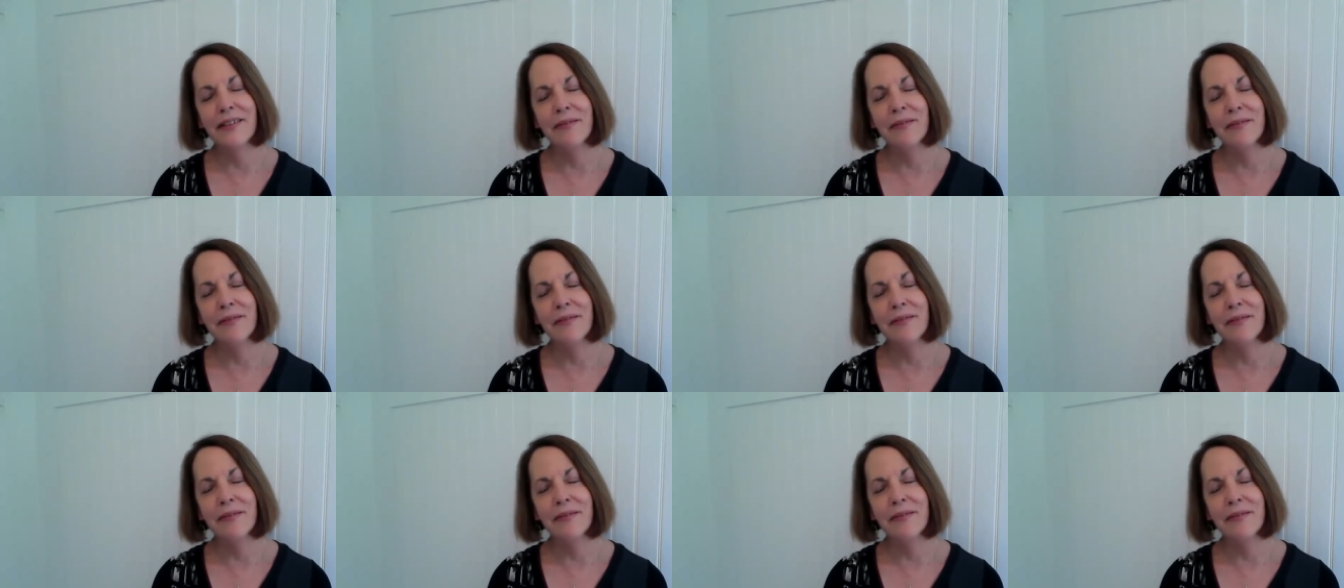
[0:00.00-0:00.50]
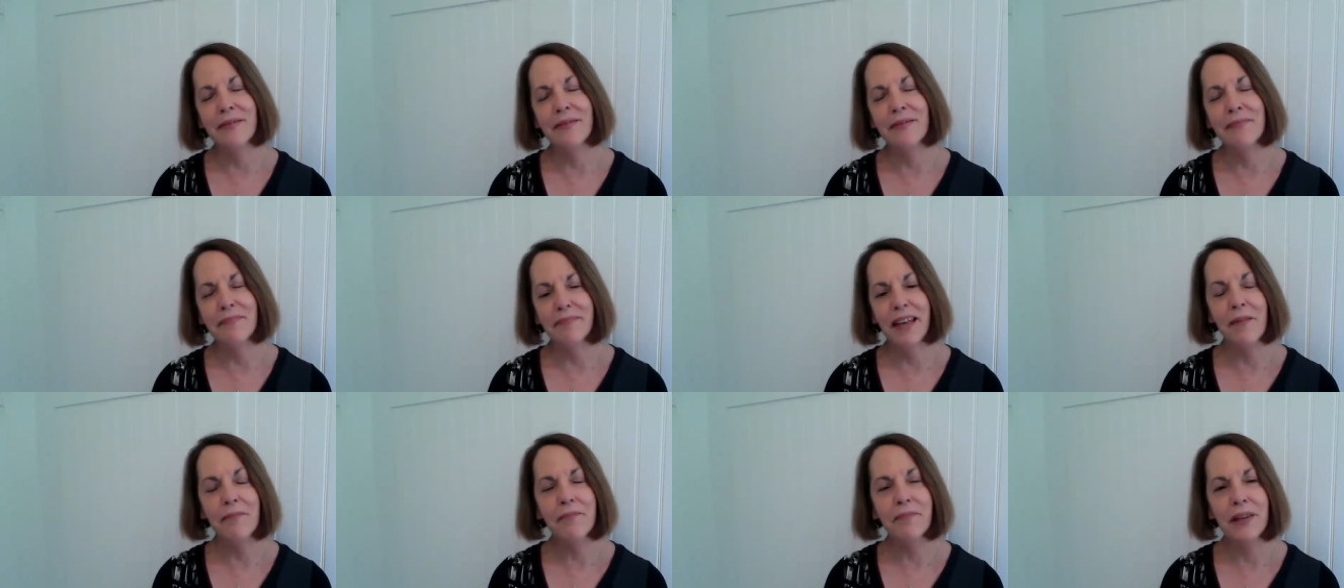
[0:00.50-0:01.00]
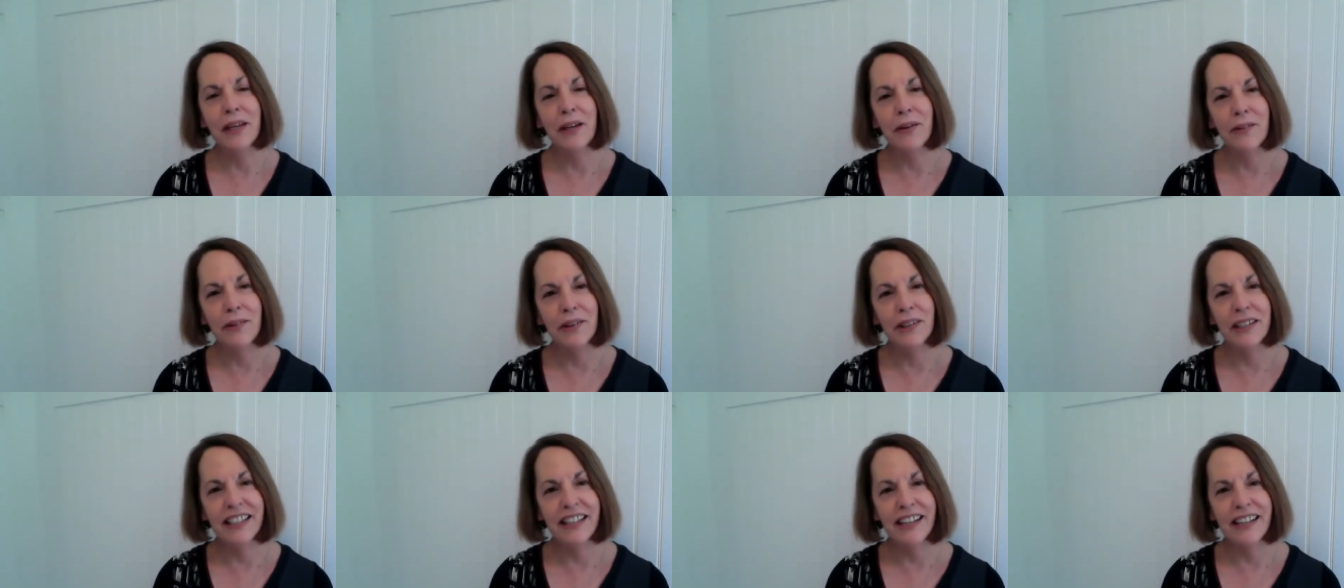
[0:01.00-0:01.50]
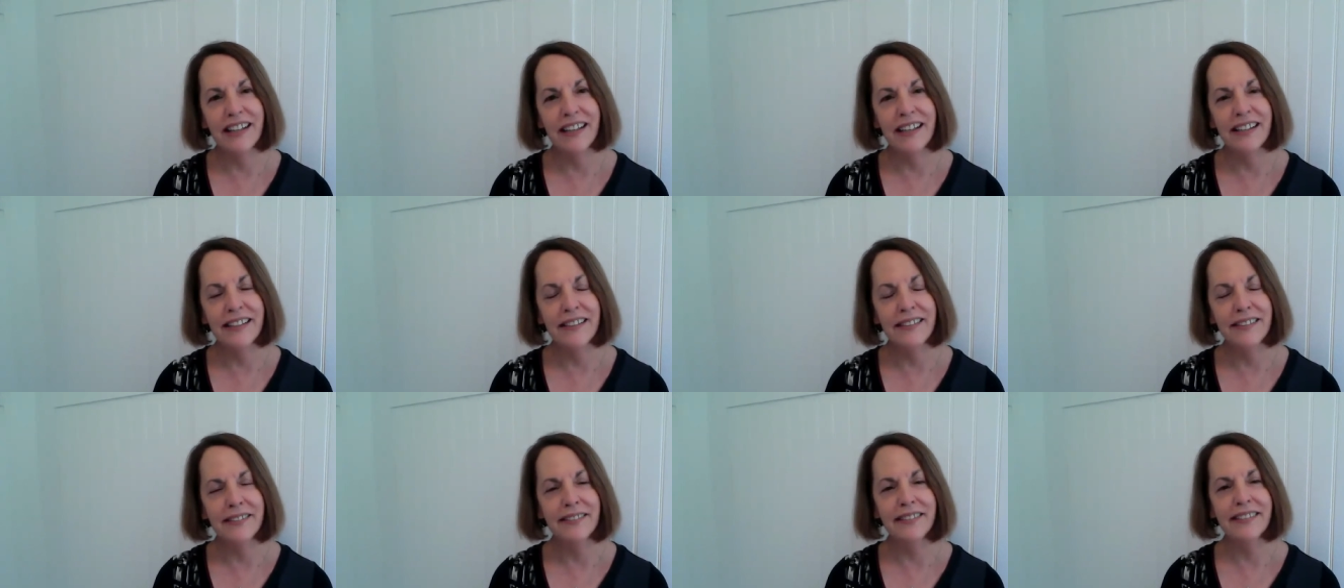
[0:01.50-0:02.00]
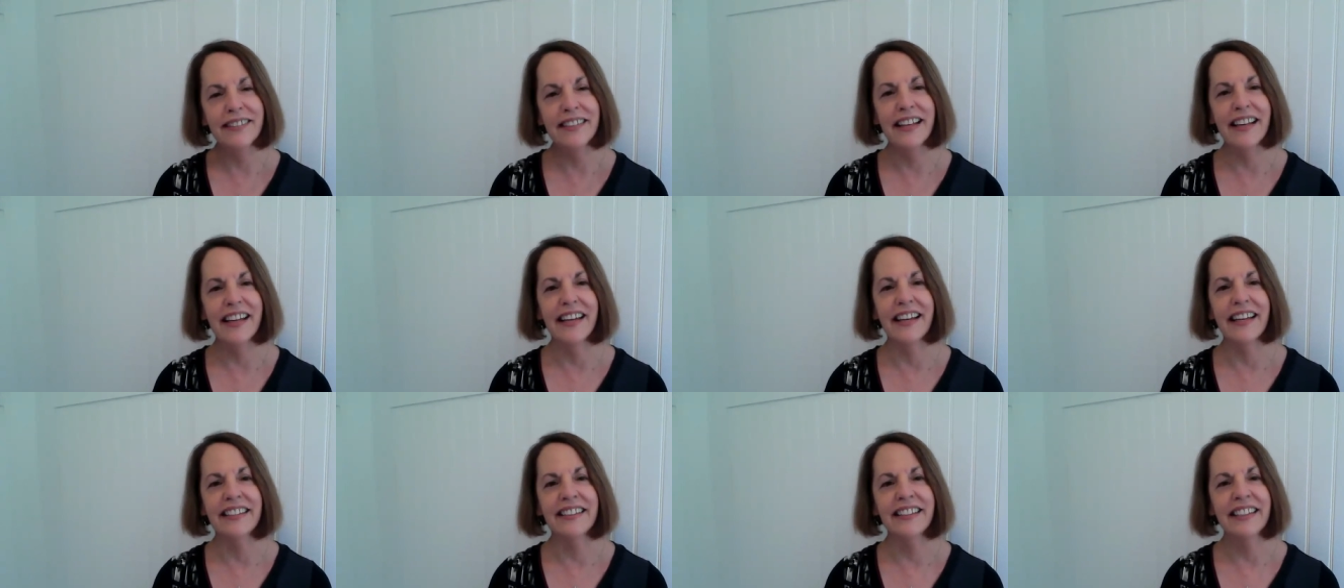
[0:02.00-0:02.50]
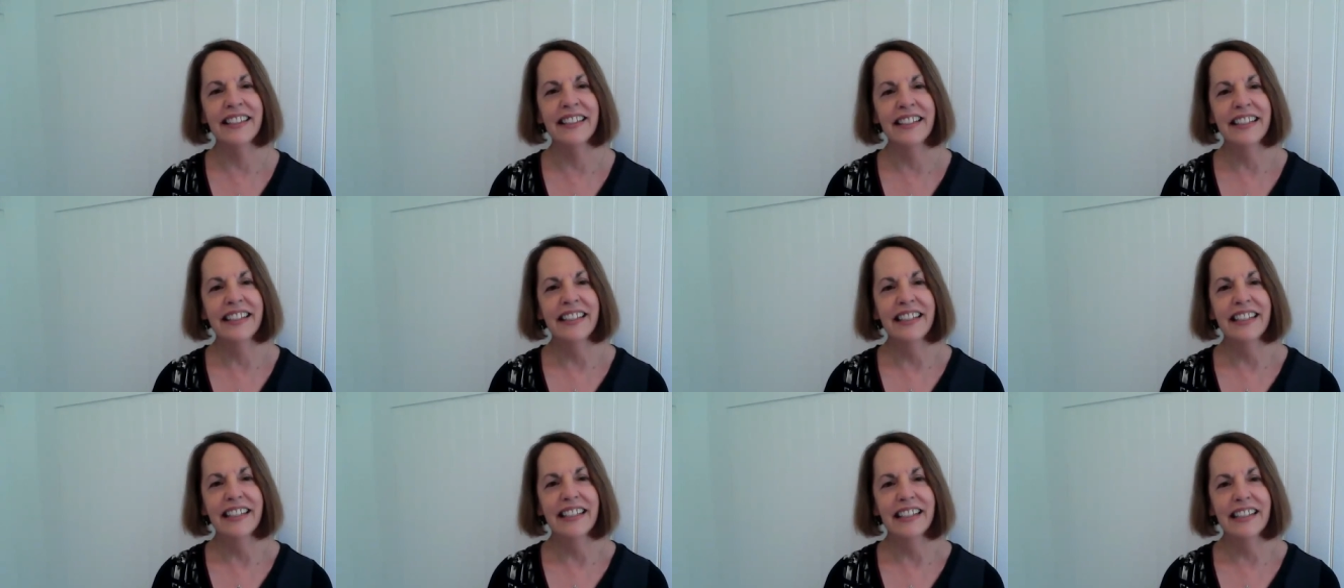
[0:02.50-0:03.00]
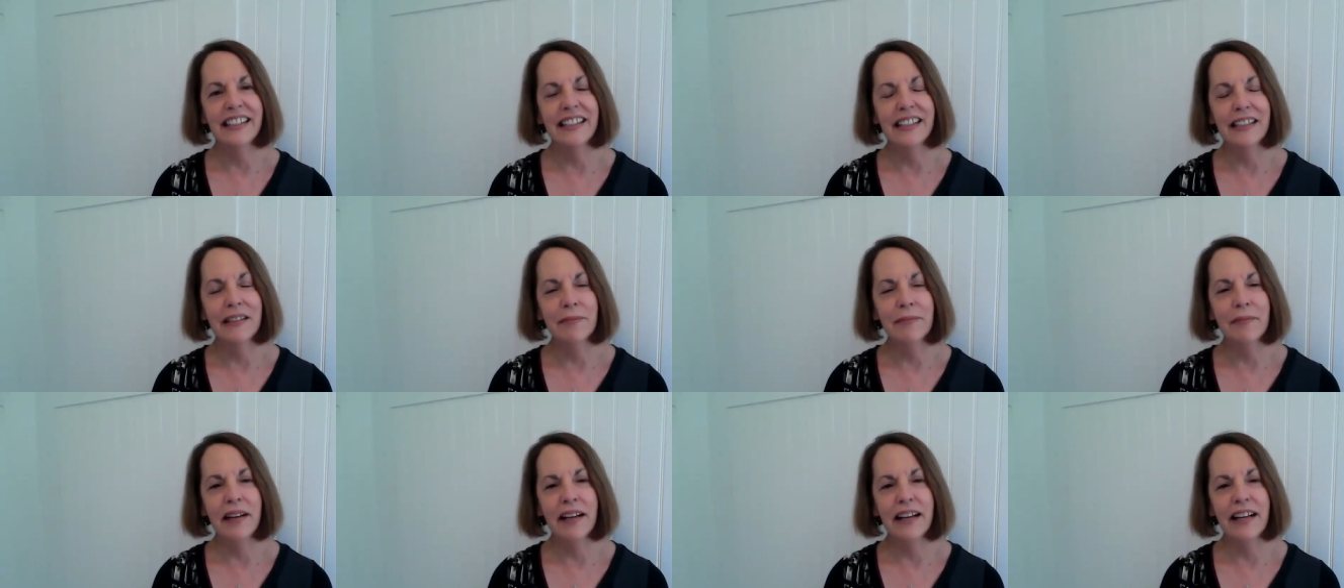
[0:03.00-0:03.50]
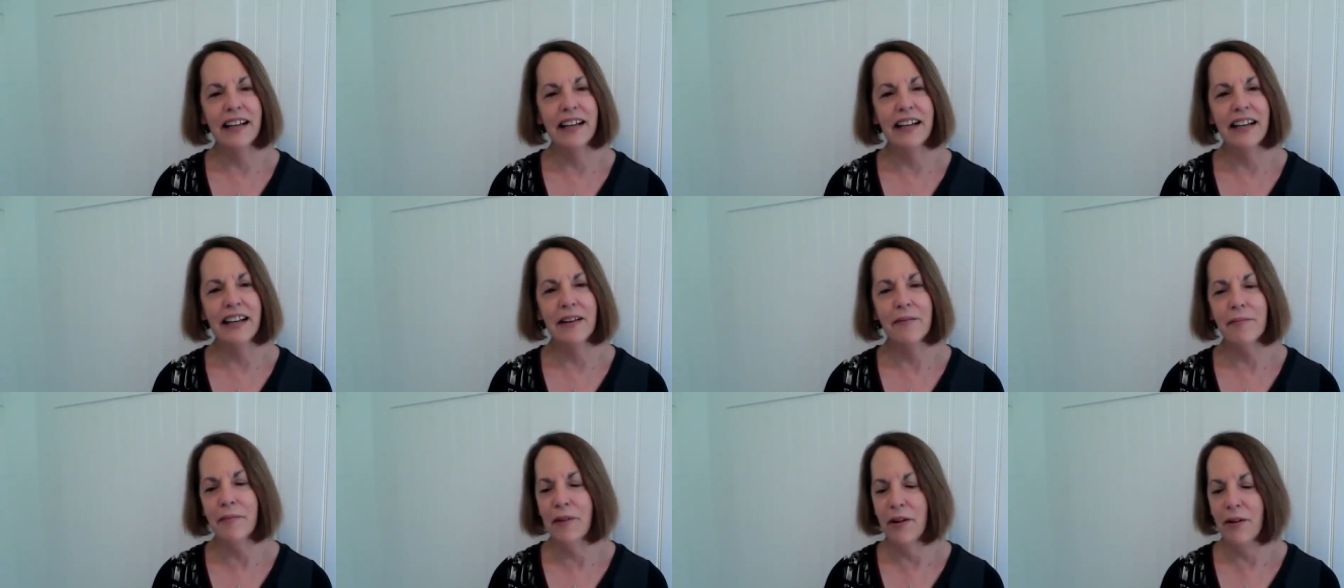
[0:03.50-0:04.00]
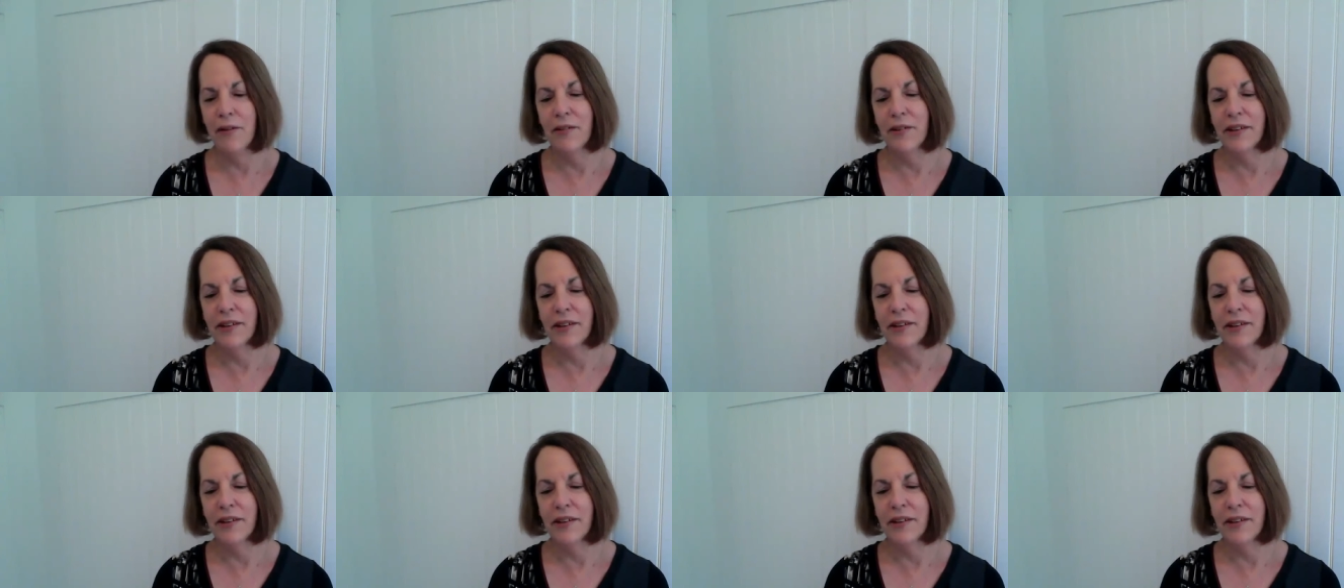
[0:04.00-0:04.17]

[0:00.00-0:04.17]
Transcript: has um, kept me organized and um,